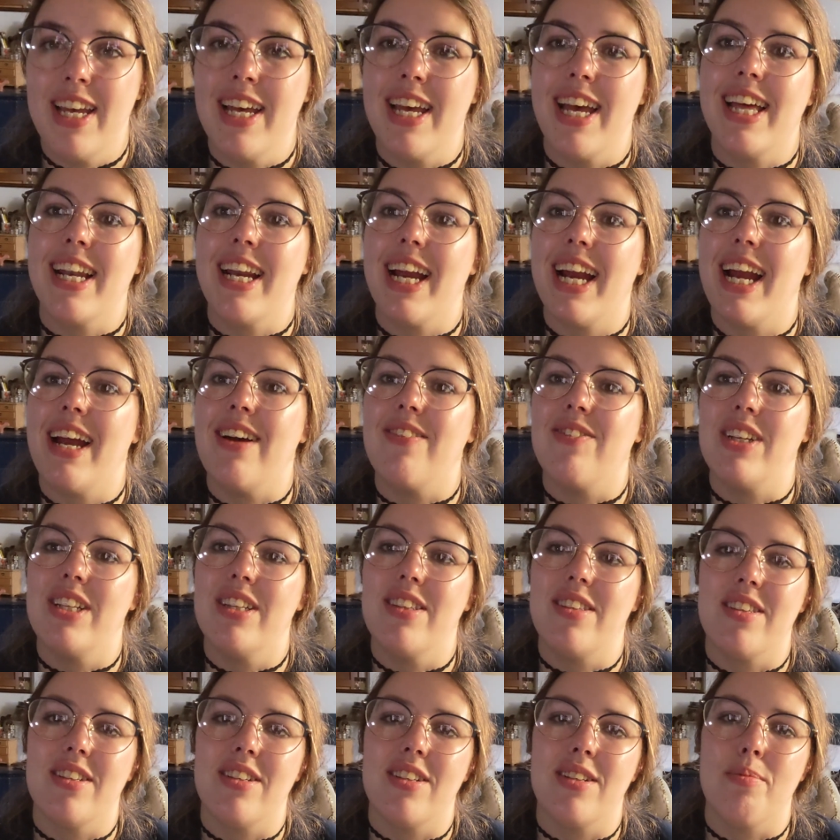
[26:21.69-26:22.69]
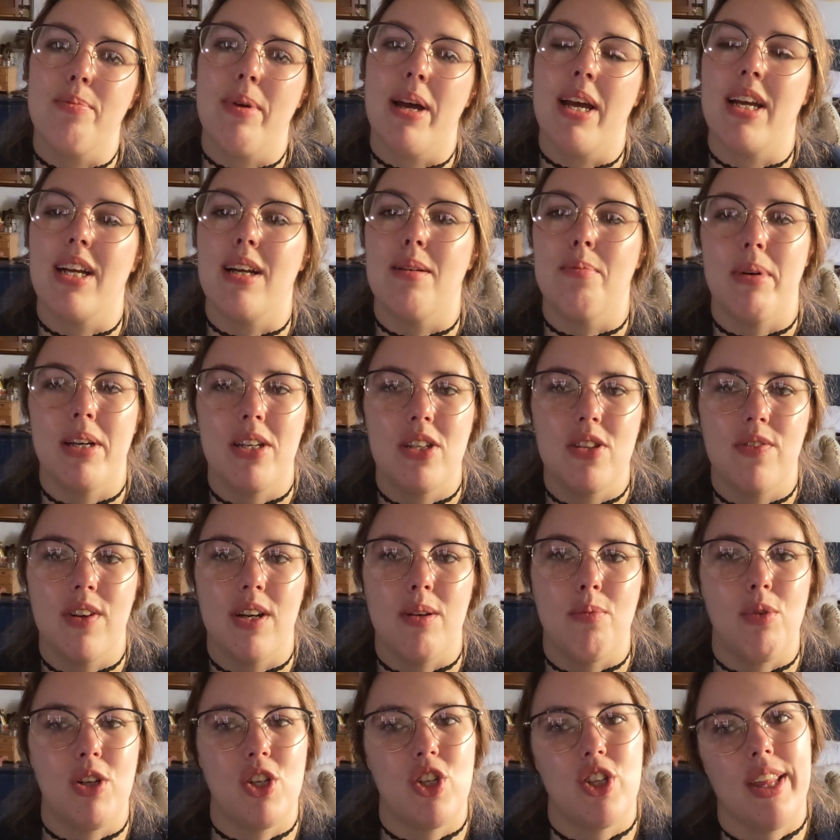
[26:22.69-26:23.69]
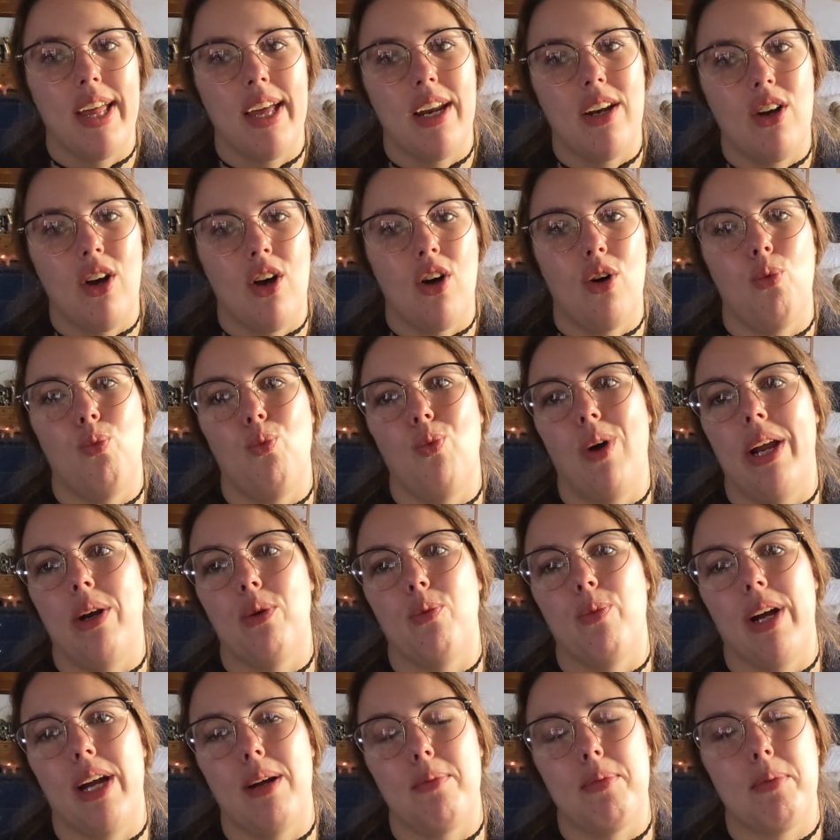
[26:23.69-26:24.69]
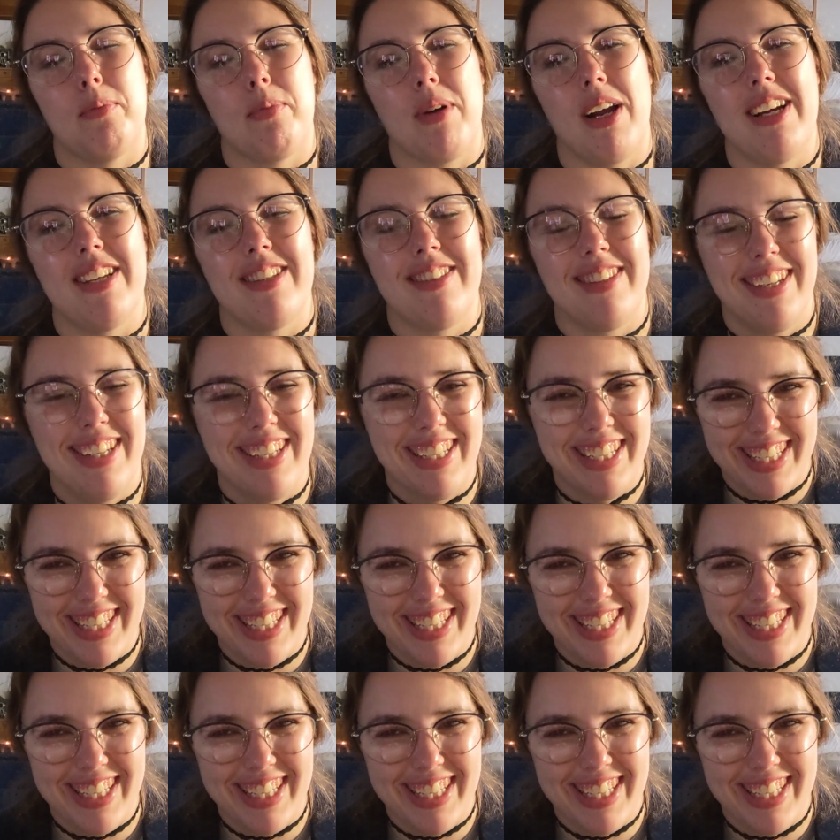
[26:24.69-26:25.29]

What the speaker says: and I have considered buying a bunch of them, which then all went way up in price.